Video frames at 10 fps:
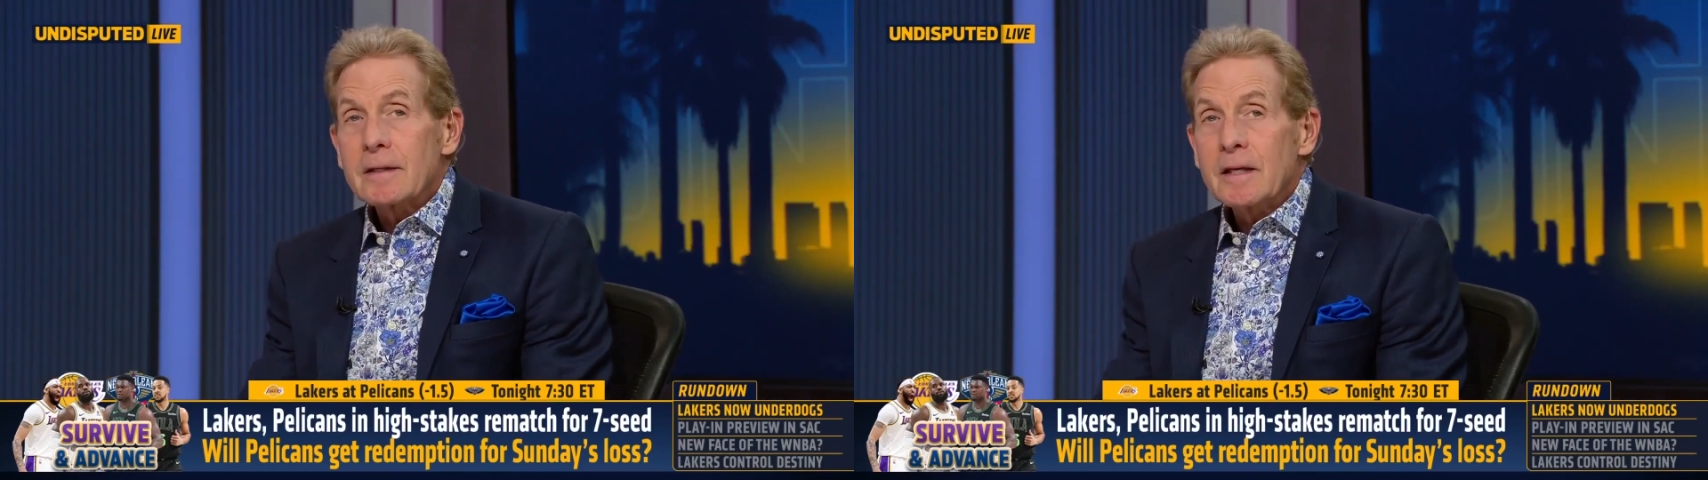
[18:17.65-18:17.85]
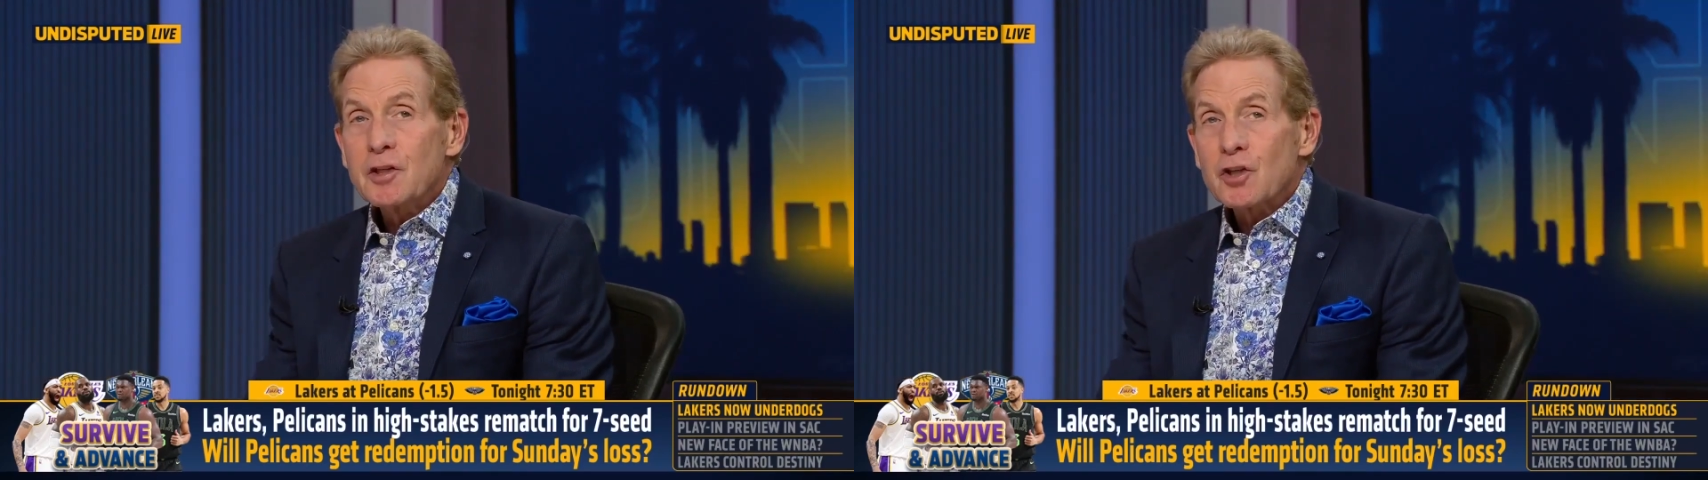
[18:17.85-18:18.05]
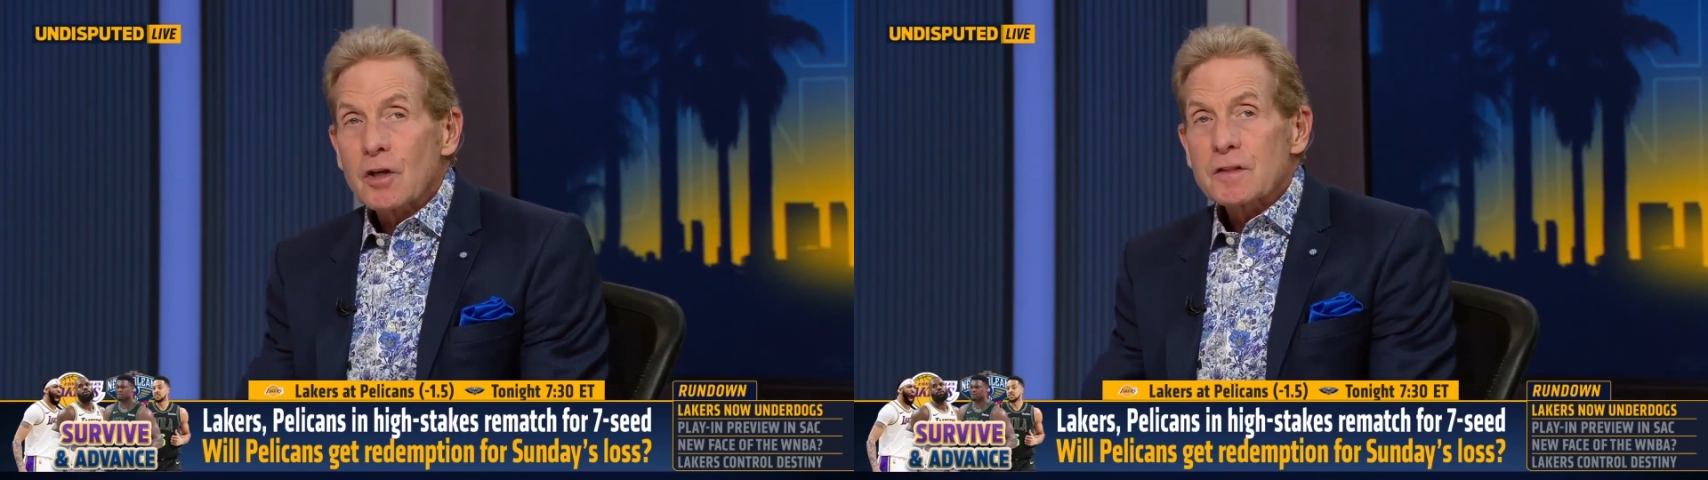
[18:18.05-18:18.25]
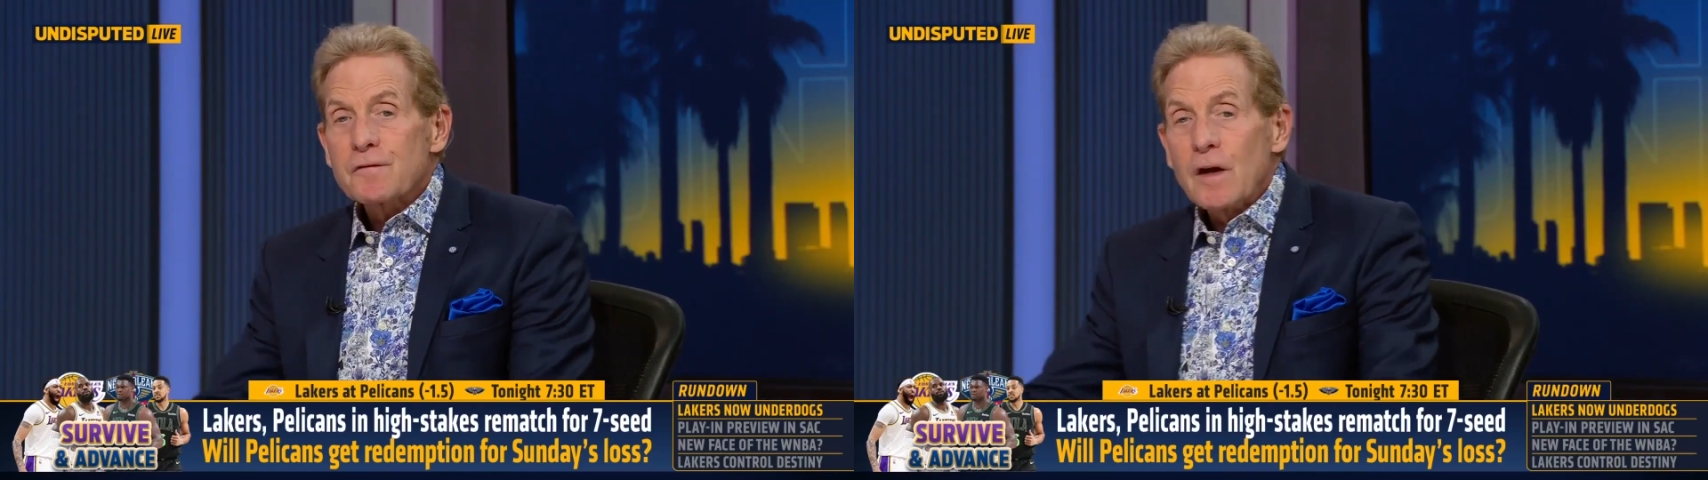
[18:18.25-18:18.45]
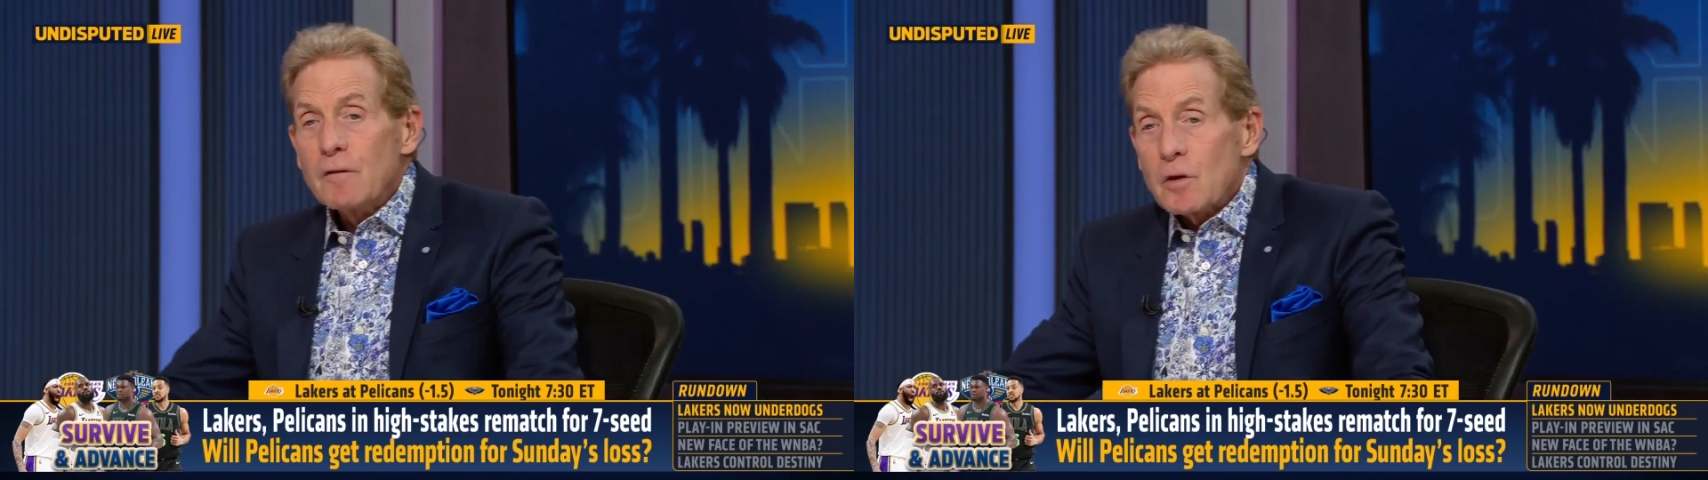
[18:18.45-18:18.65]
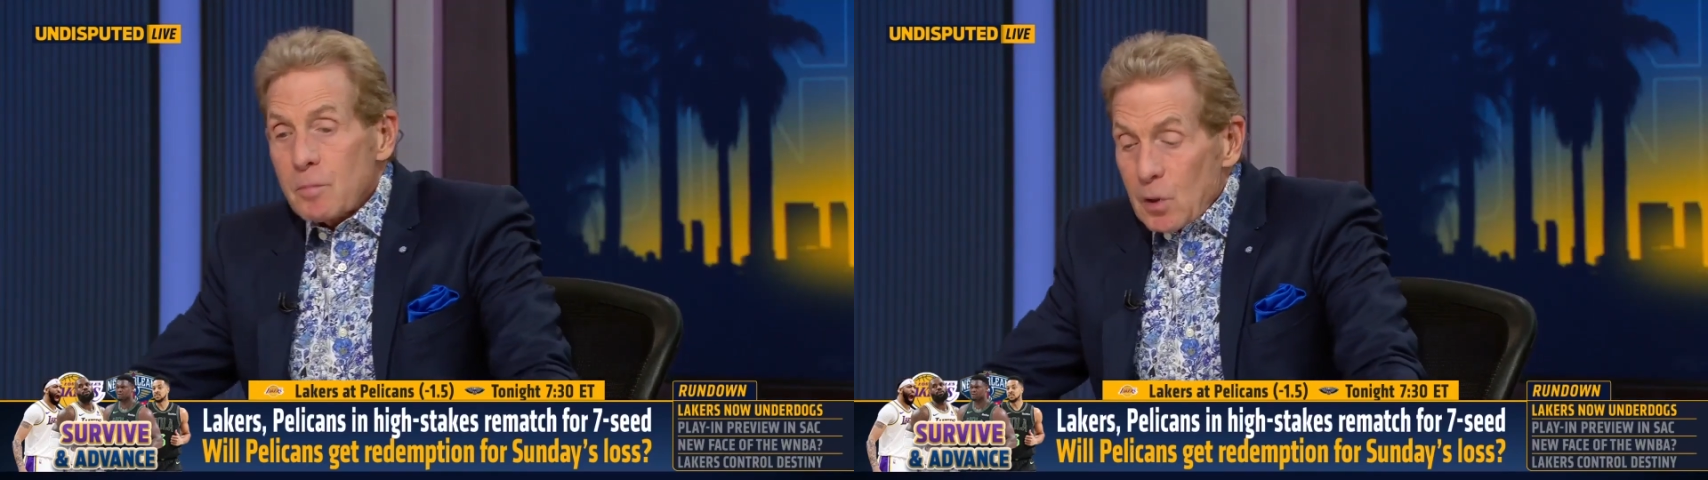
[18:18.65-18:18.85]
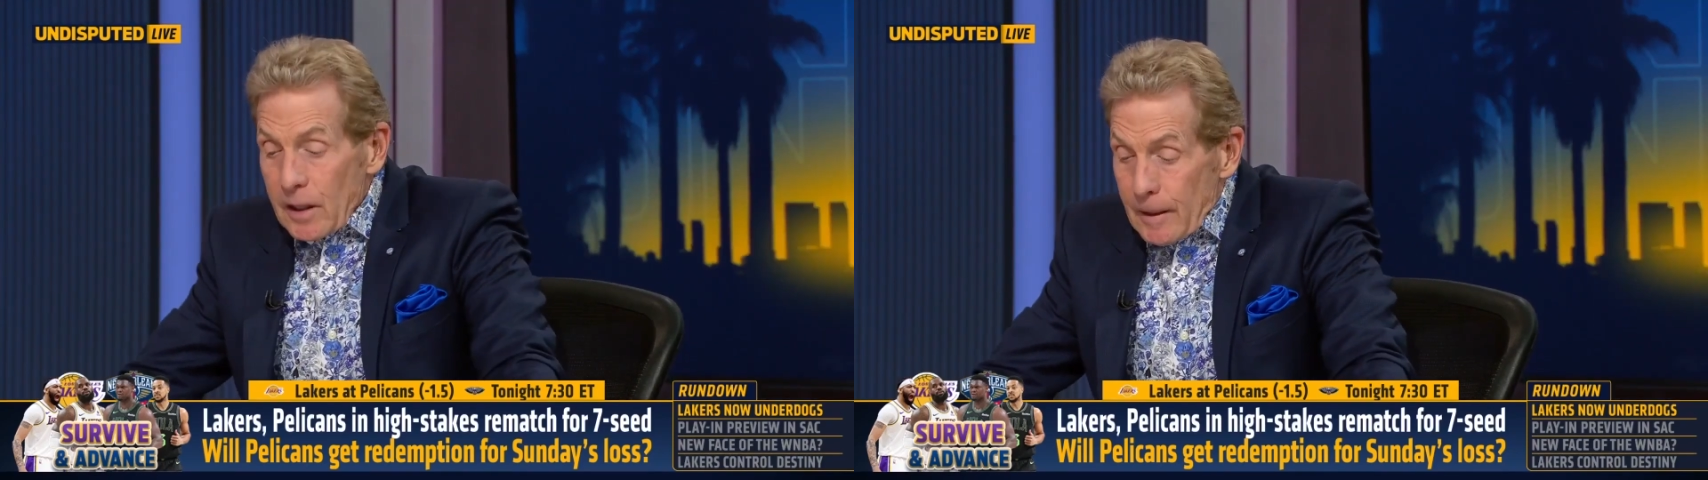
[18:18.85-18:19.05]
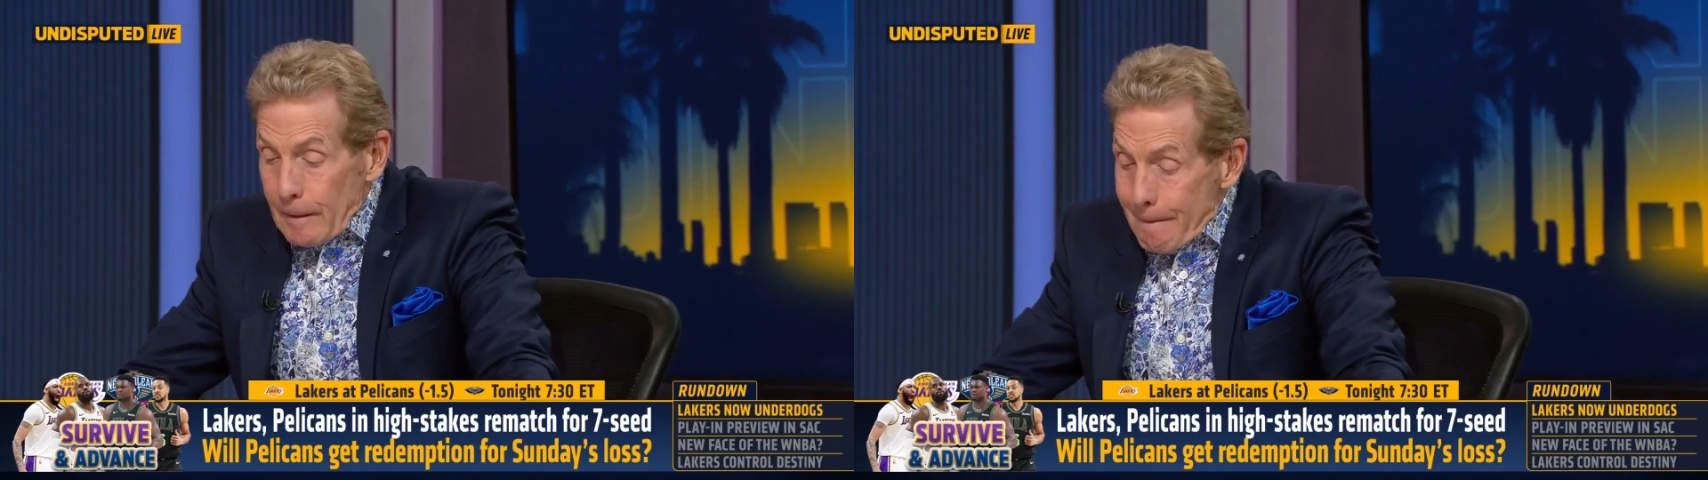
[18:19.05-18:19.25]
Keyshawn's favorite
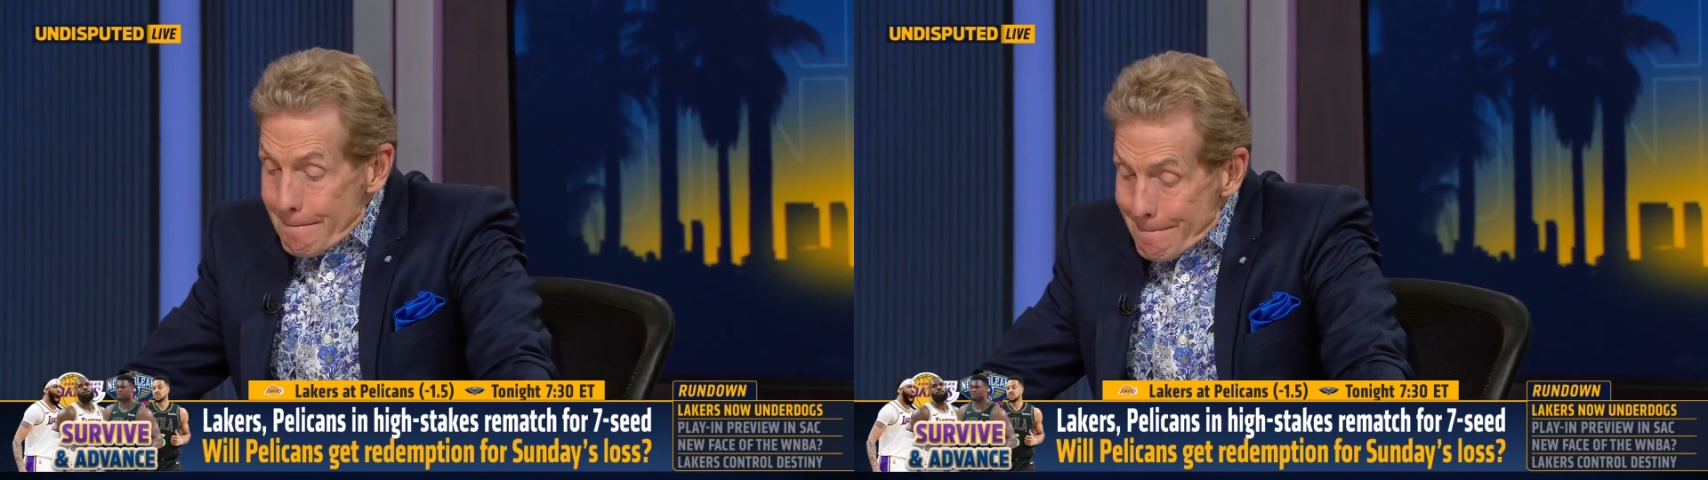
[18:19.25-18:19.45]
player,